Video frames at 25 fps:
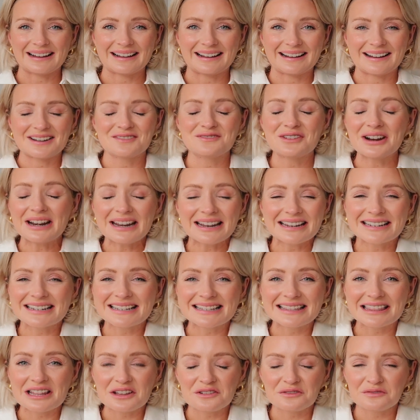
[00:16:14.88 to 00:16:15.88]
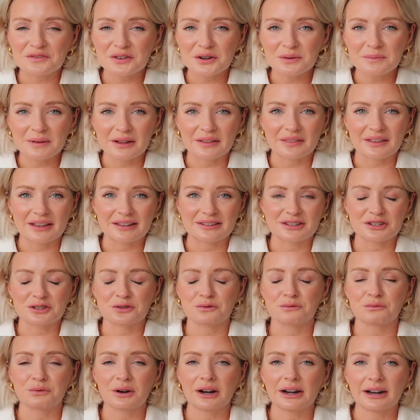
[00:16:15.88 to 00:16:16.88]
I really just love filming these. It's
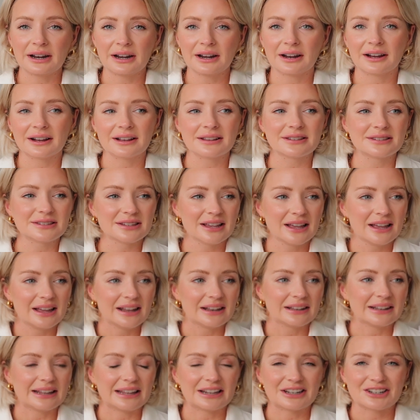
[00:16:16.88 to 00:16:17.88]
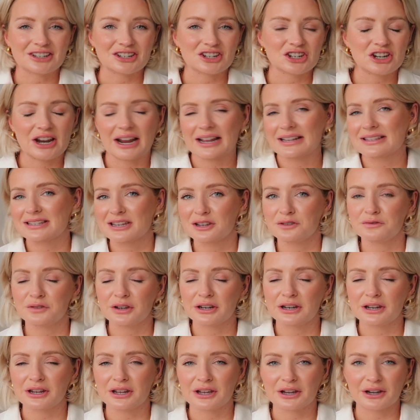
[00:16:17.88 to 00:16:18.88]
a really nice, like, chatty
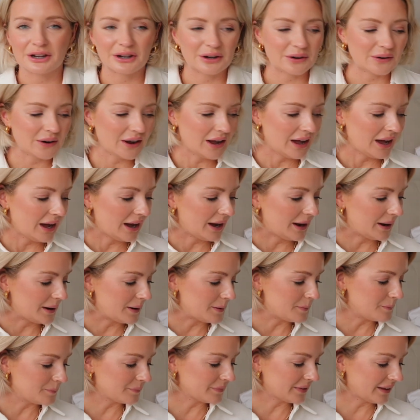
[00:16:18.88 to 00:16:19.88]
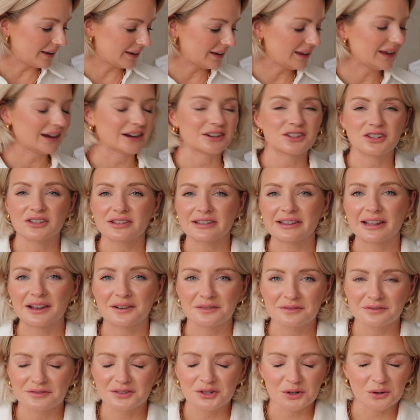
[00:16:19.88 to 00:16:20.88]
video. And yeah, I just
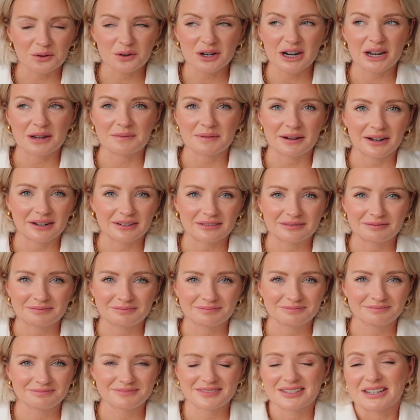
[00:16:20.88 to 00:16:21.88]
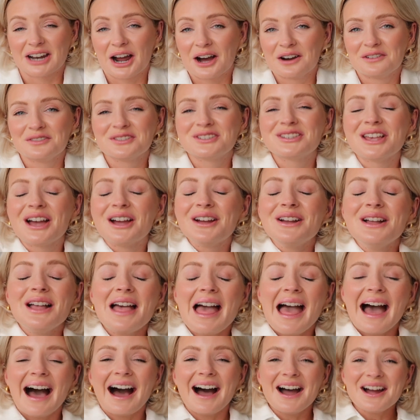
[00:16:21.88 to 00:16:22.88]
love talking about stuff. So
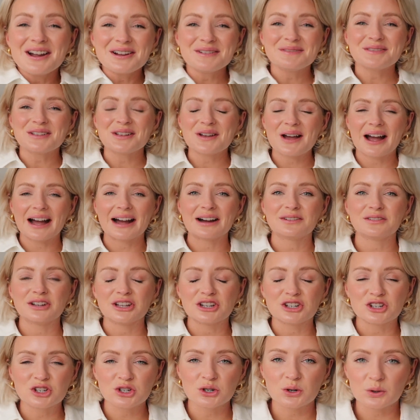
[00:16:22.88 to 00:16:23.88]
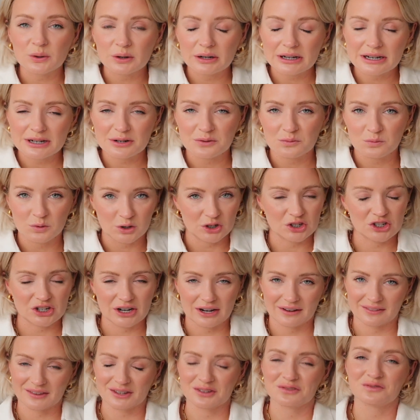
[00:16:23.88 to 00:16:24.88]
I hope you have enjoyed
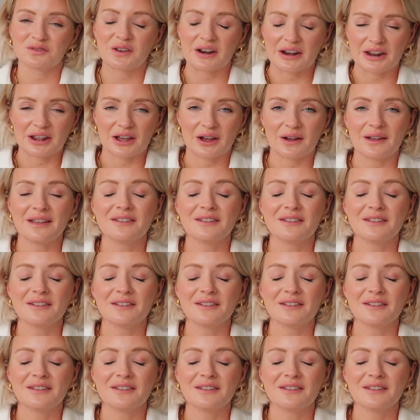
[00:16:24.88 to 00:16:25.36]
watching this video.